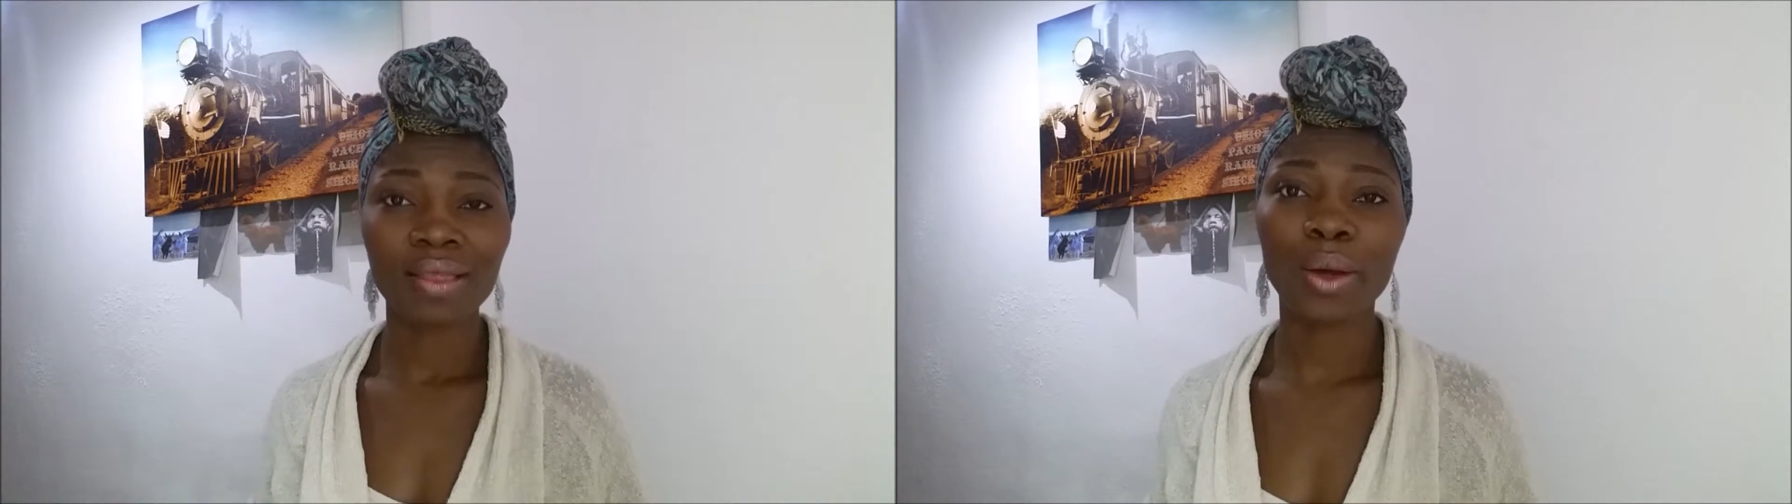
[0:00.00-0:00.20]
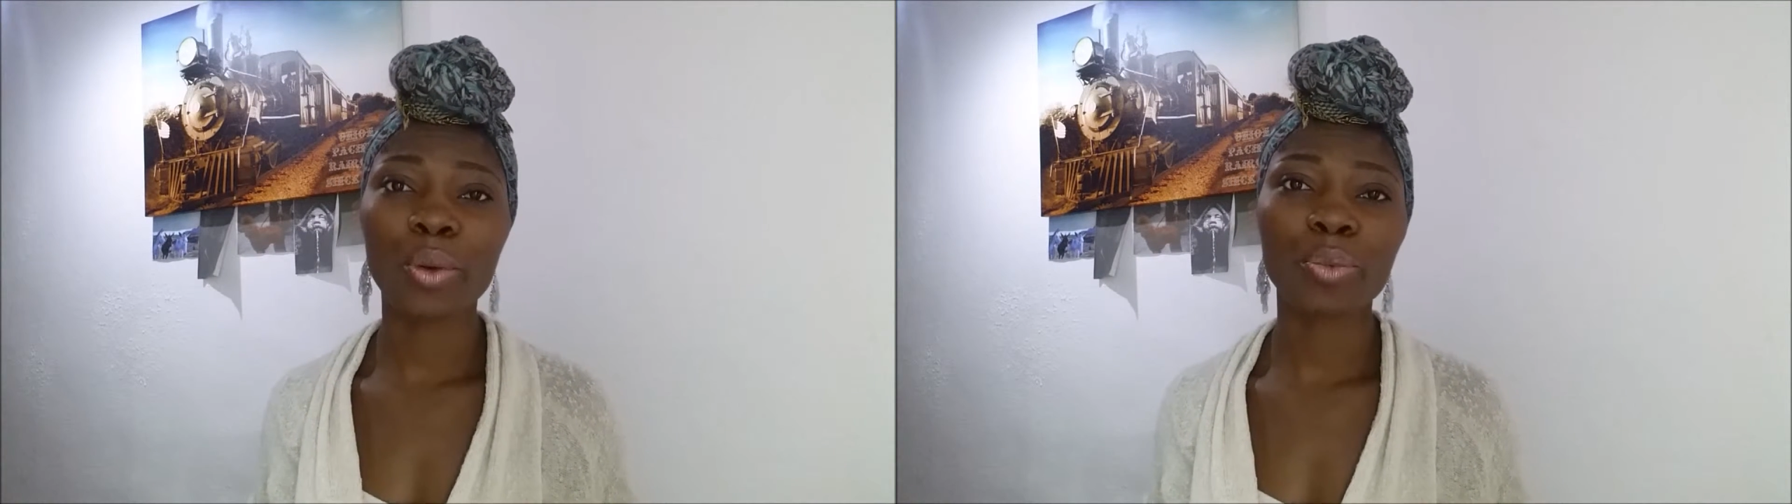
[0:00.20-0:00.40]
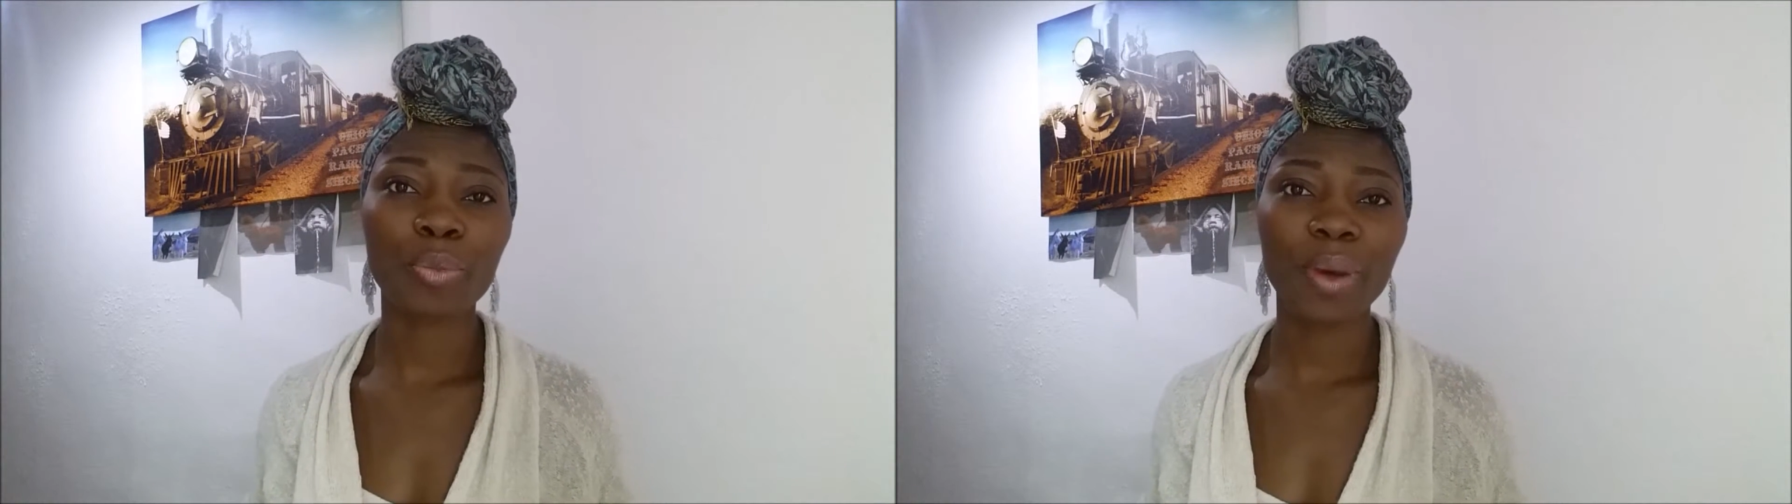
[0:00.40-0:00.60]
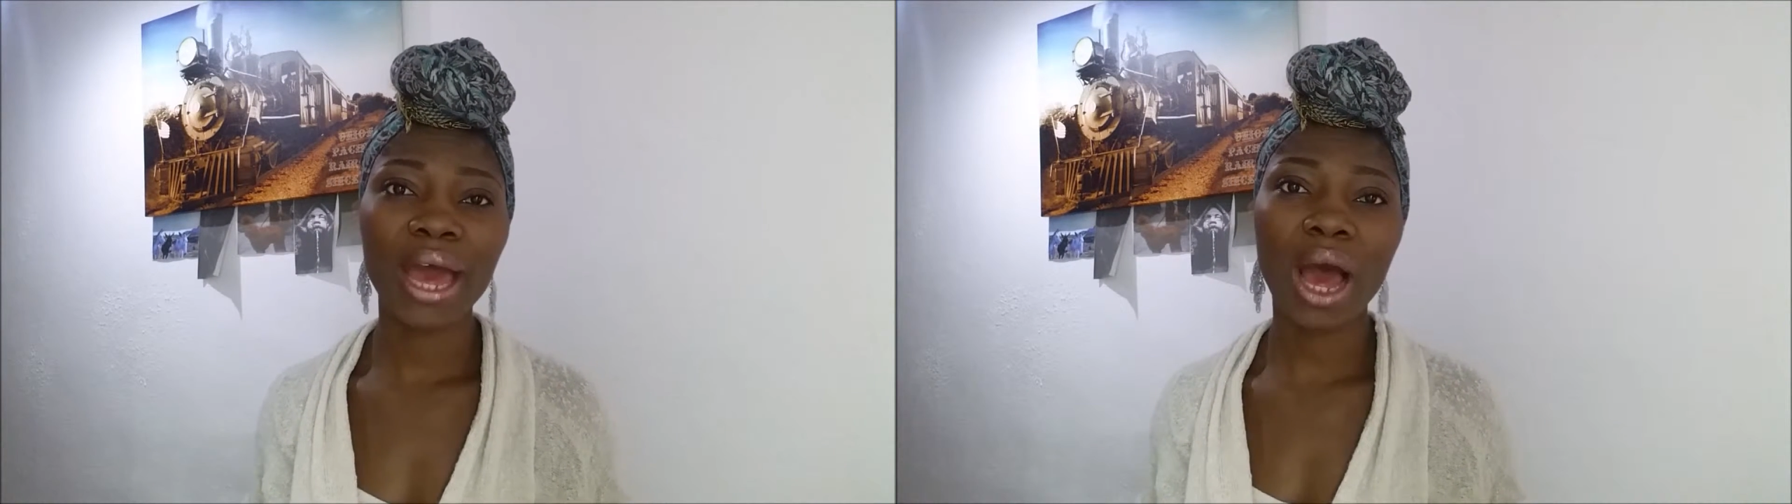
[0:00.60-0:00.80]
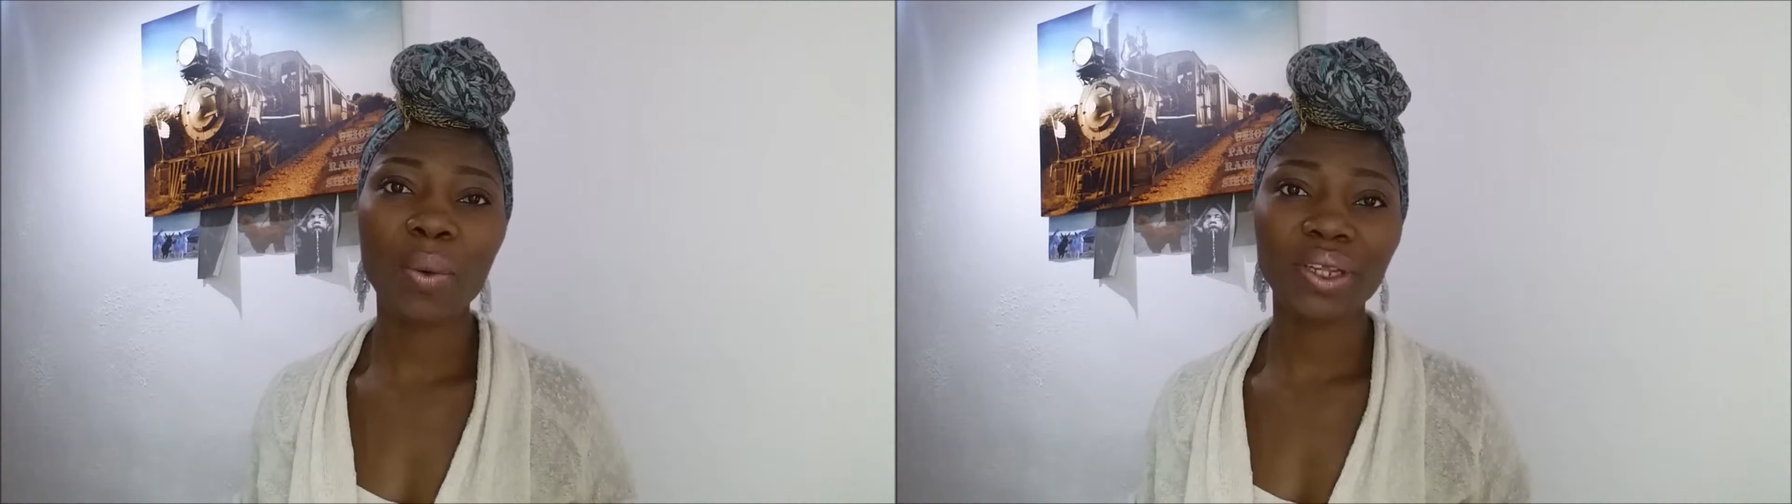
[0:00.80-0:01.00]
that we
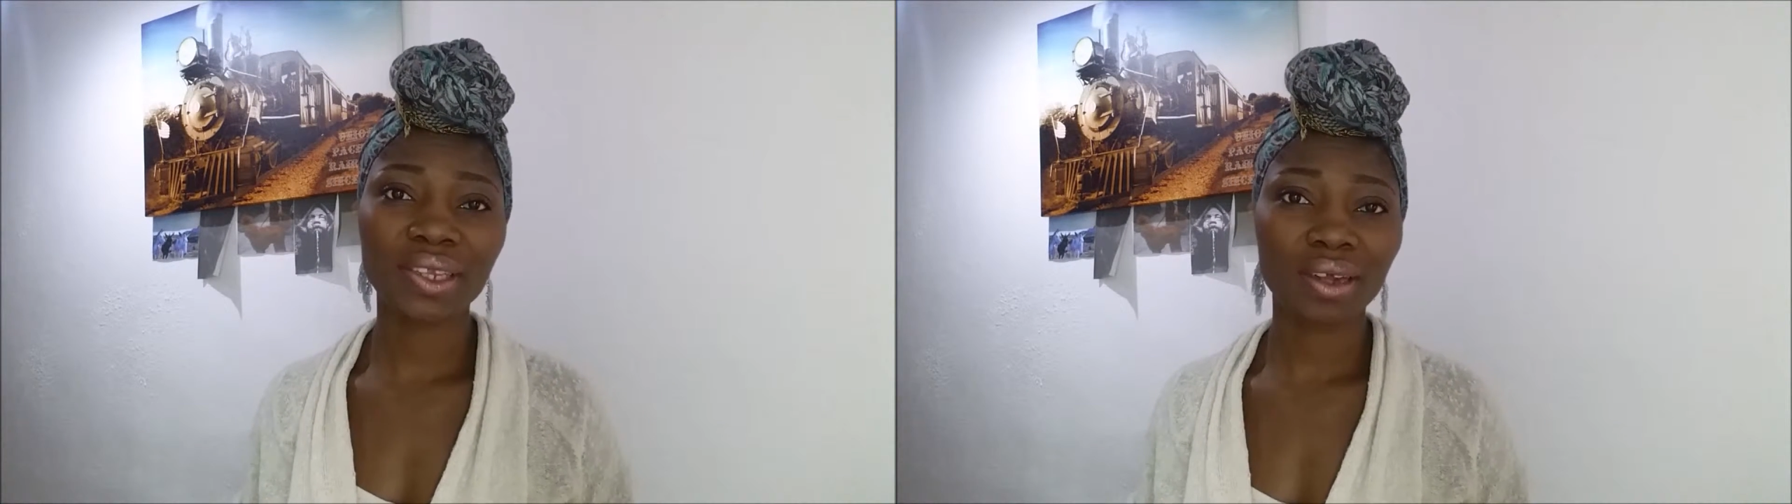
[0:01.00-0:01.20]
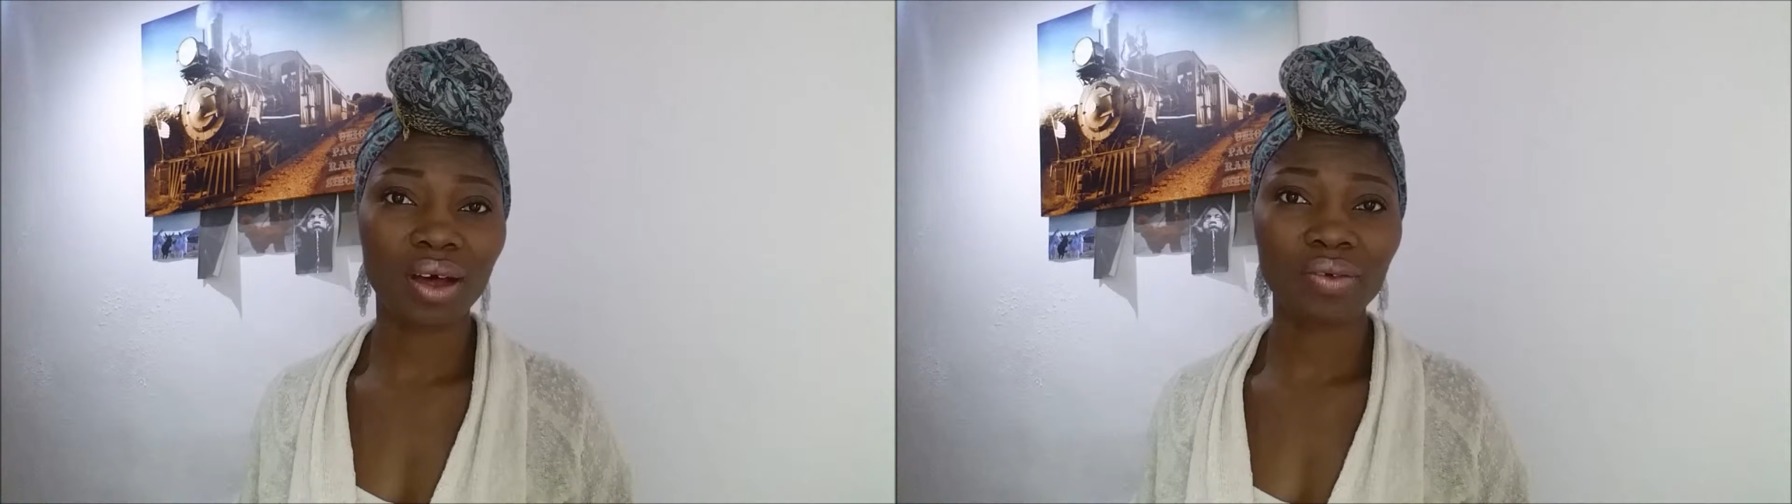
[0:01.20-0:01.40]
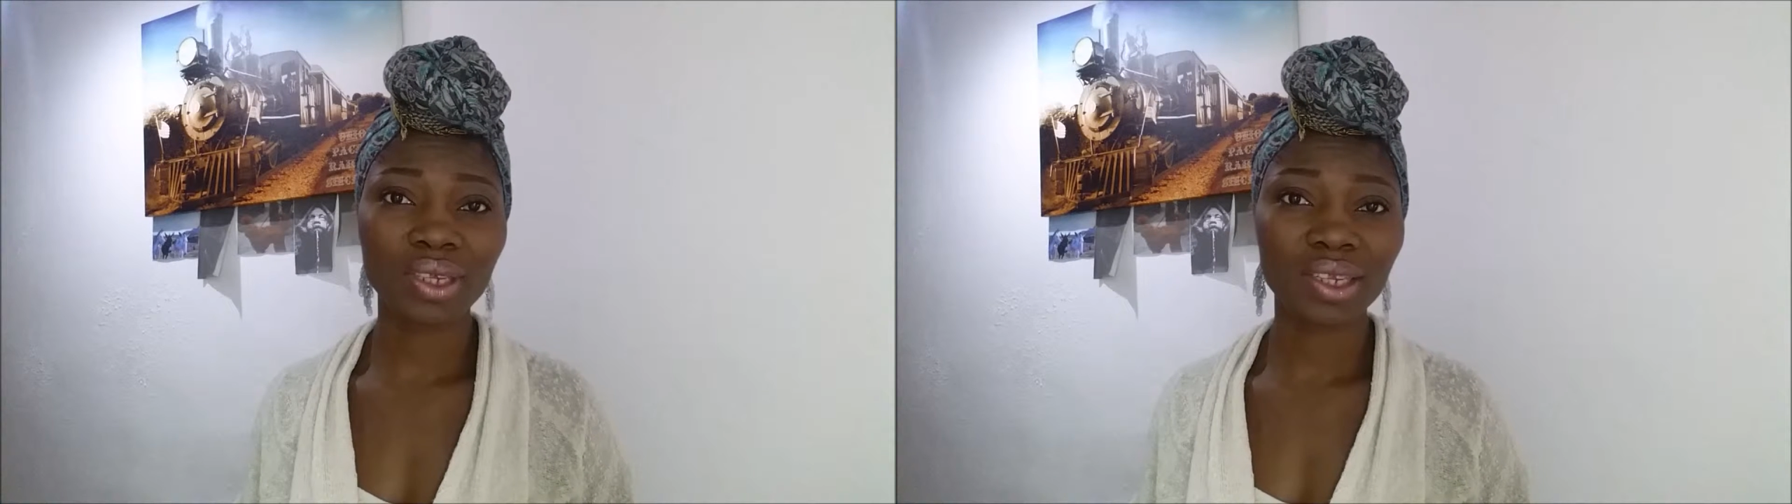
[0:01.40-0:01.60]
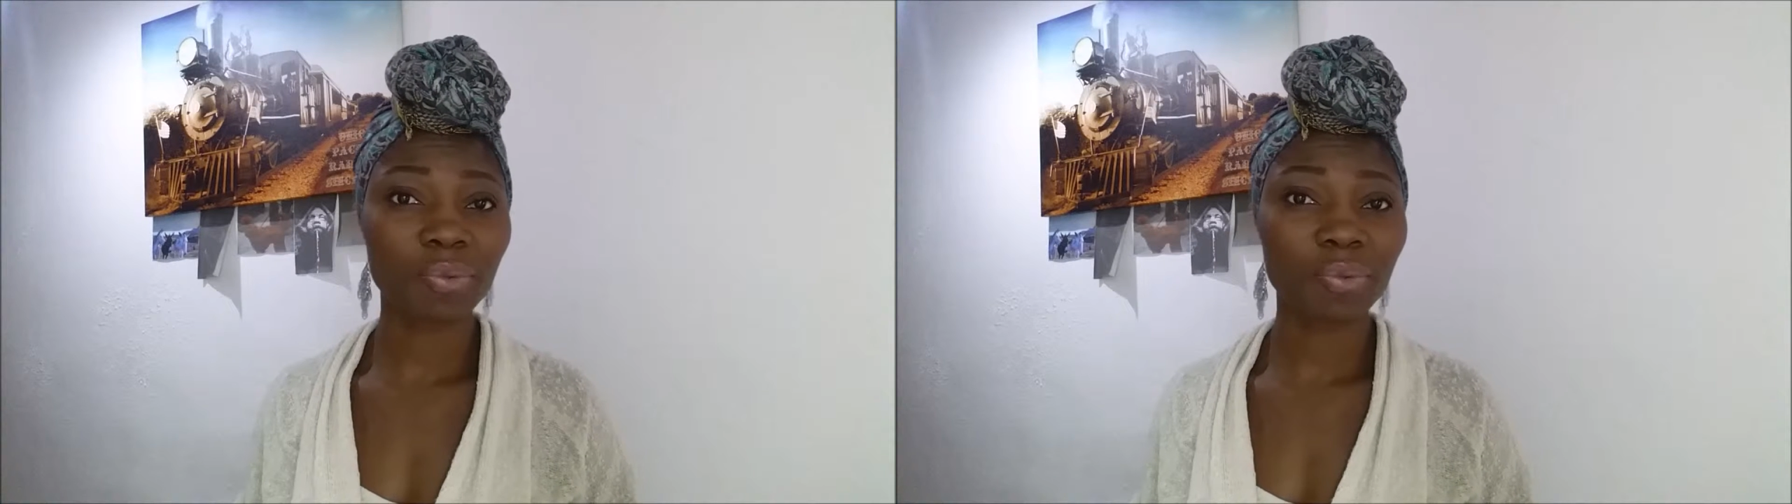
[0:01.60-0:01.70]
prepare ourselves